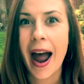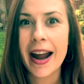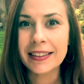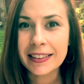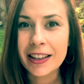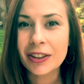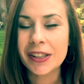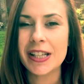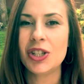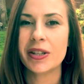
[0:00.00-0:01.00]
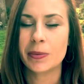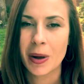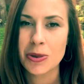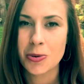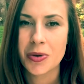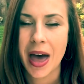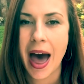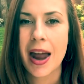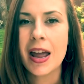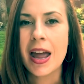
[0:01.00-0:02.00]
I literally just went through
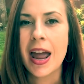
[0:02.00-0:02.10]
that.